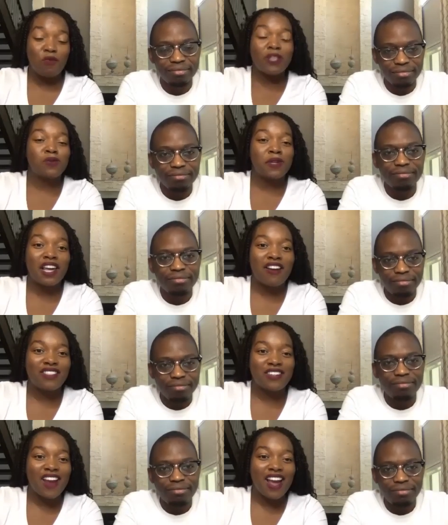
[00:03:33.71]
Speaker 1: different
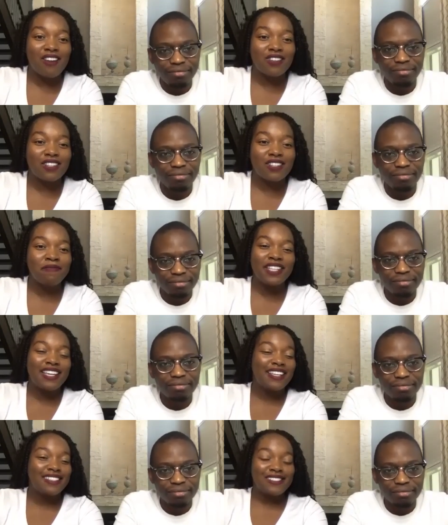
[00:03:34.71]
areas once we
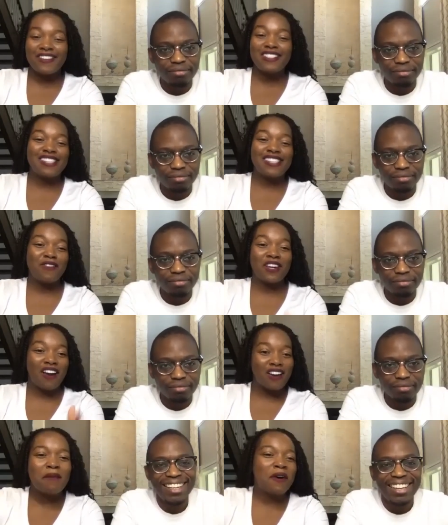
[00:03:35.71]
get on the ground.
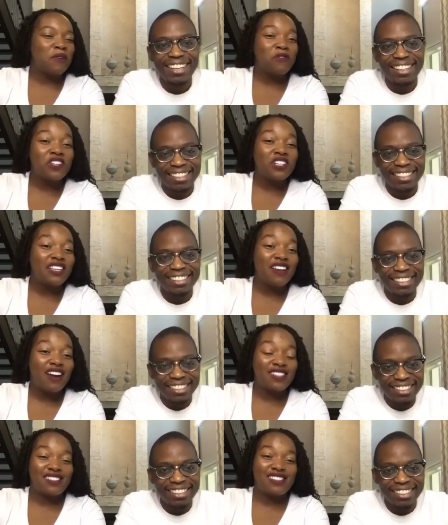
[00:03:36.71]
But we really
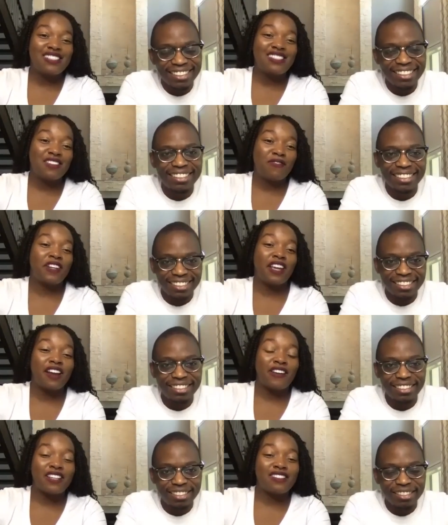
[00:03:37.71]
got to see different
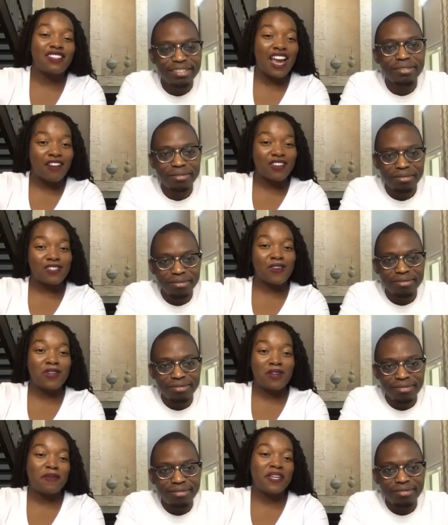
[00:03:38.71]
areas in
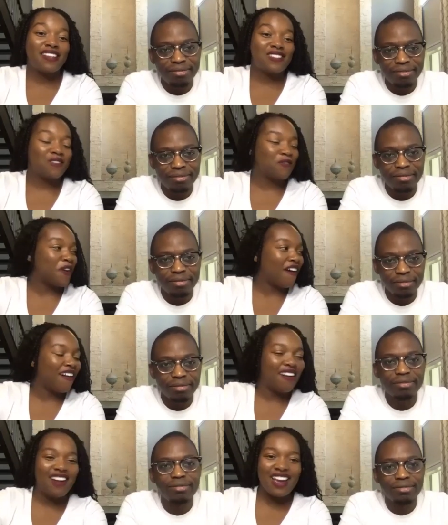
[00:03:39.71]
Arizona because of
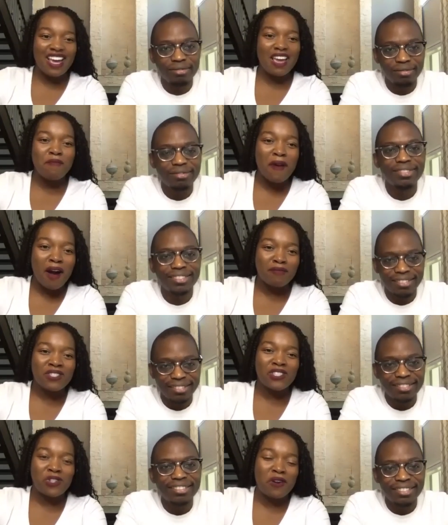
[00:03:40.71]
our
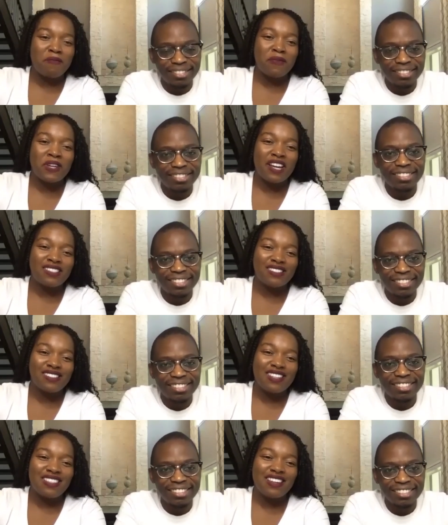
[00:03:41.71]
impromptu trip. We got to
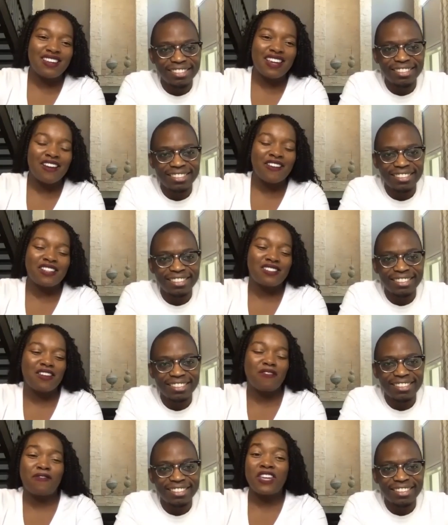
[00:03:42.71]
see the areas of
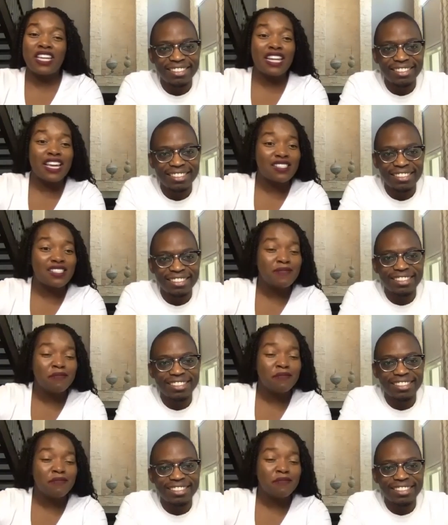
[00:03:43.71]
Phoenix,